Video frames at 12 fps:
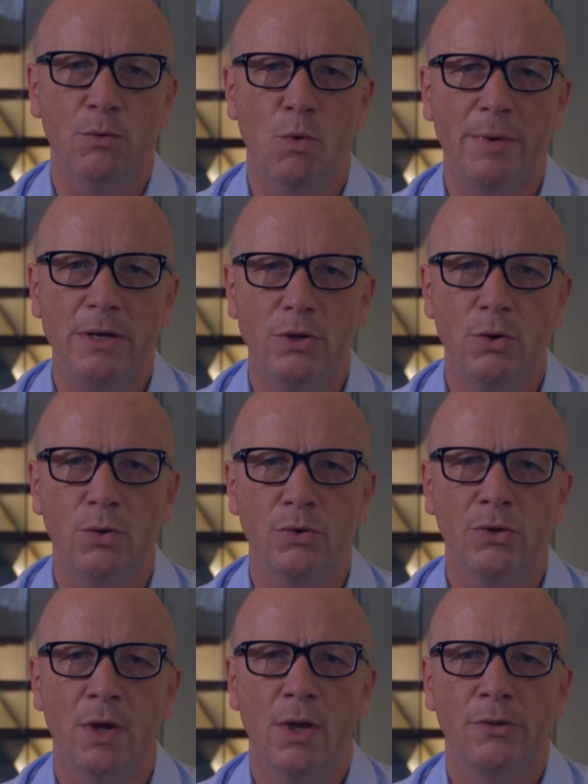will be
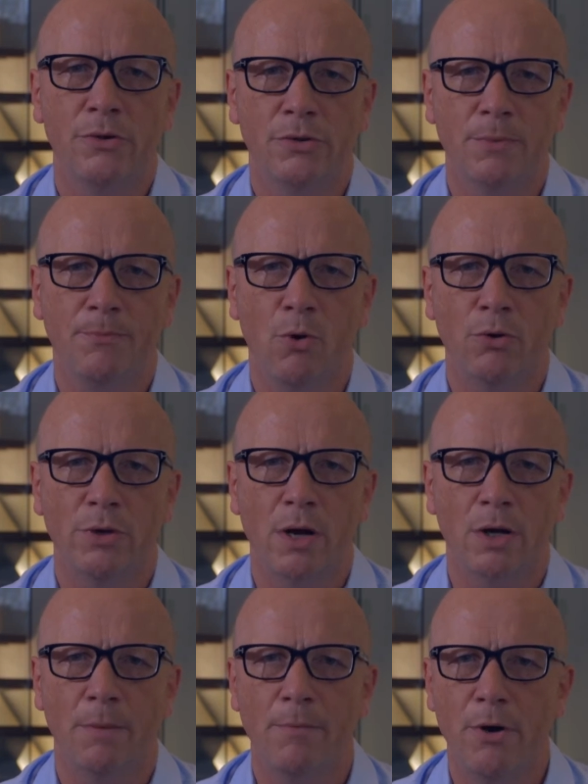used to support
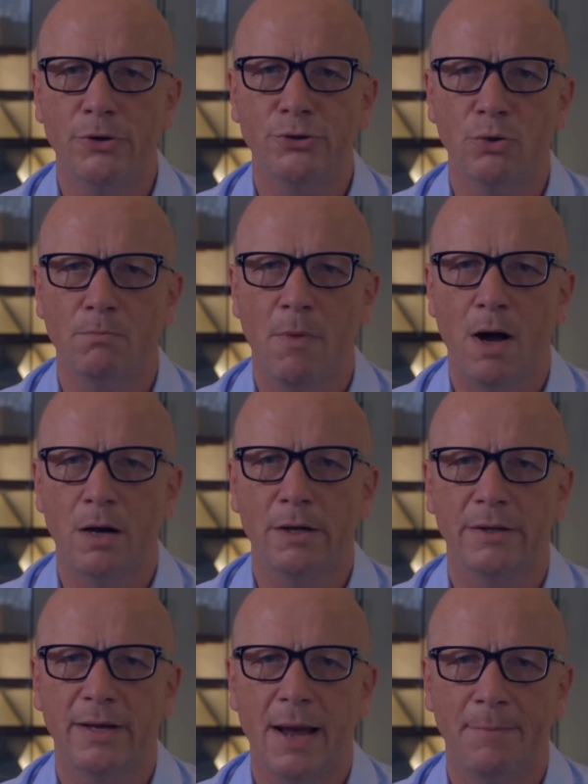our commercial
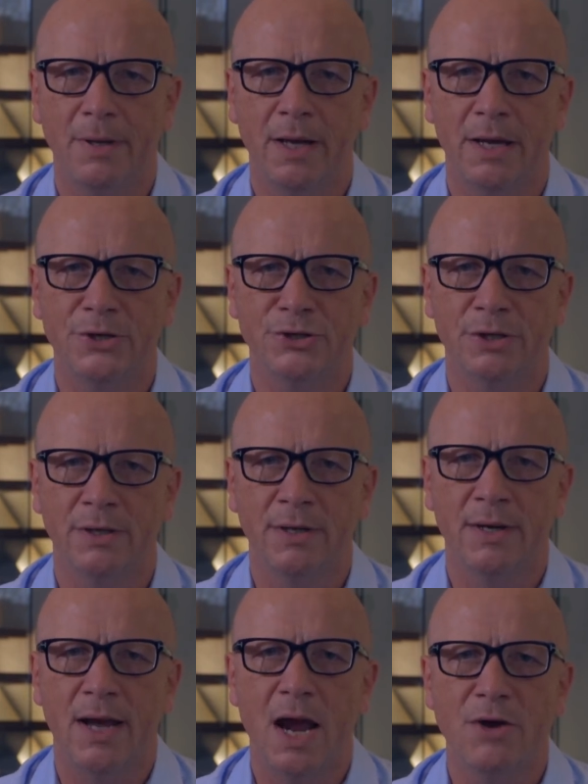marketing application
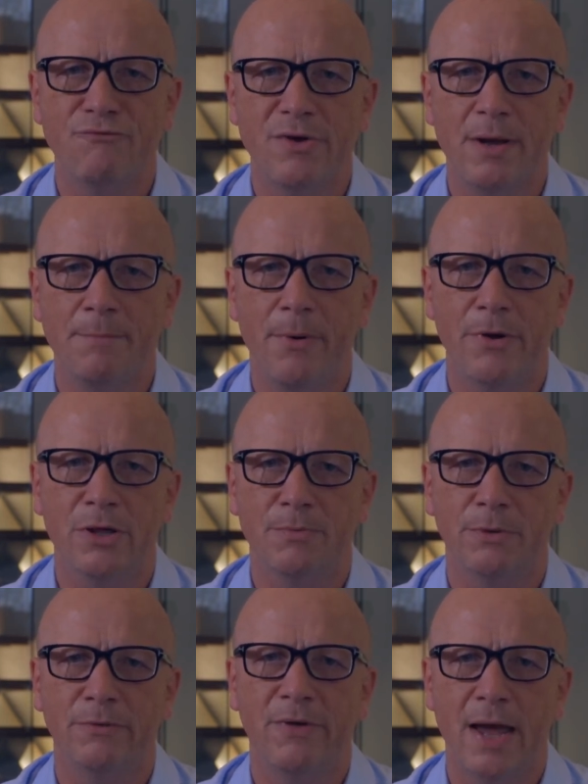and
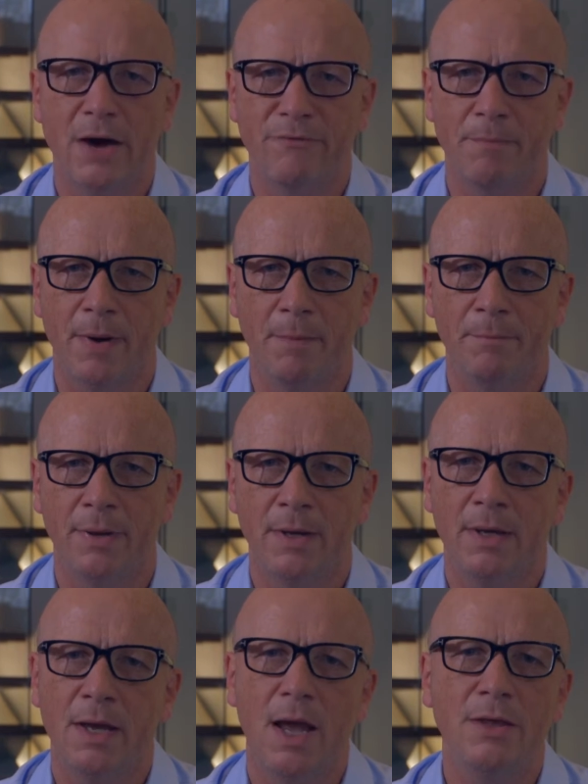reimbursement of the alpha pump
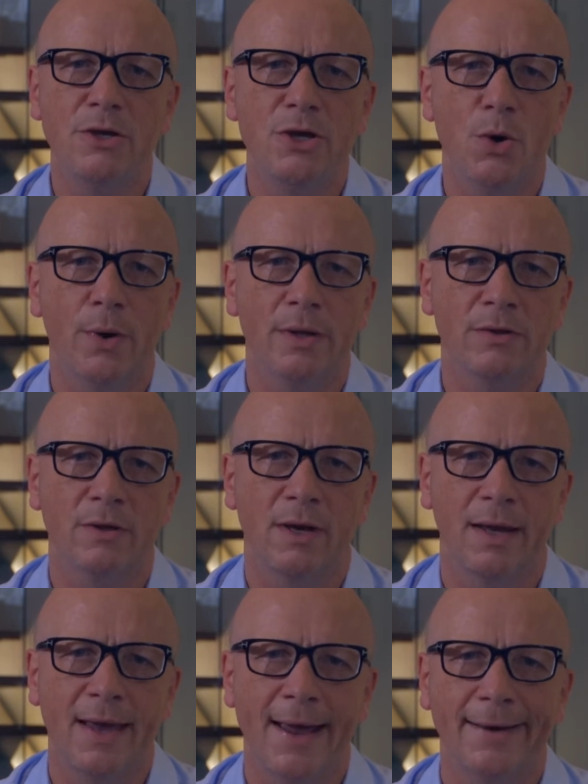in the US
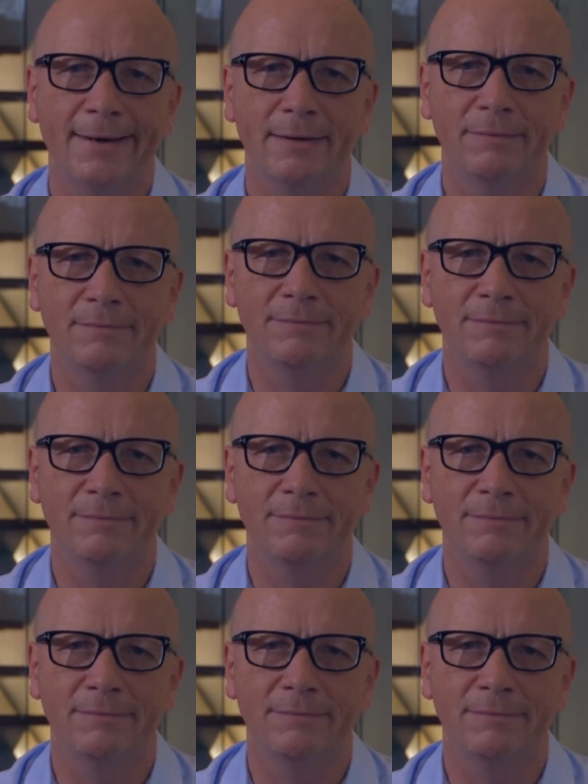and Canada.